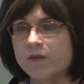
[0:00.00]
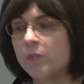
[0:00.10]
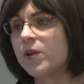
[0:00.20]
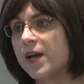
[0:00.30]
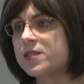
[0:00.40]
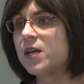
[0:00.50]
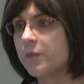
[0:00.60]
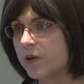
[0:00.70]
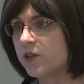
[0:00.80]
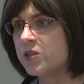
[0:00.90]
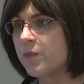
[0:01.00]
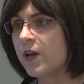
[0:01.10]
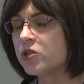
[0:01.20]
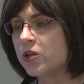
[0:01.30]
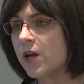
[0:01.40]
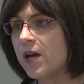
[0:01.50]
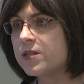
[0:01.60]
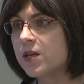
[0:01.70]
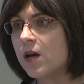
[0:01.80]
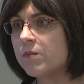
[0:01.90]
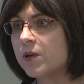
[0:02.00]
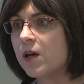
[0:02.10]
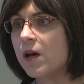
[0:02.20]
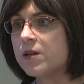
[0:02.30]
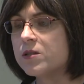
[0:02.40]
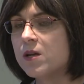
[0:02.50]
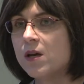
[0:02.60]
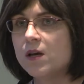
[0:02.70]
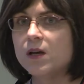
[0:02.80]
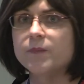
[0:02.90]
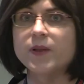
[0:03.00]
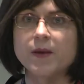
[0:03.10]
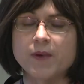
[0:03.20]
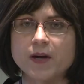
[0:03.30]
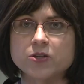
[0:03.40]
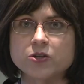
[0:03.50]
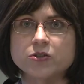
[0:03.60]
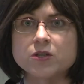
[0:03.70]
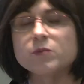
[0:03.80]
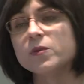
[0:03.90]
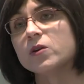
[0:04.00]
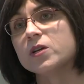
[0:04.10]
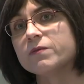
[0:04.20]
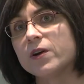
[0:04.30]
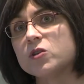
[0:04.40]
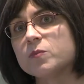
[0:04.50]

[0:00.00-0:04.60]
plant site participation has come because plant managers and community affairs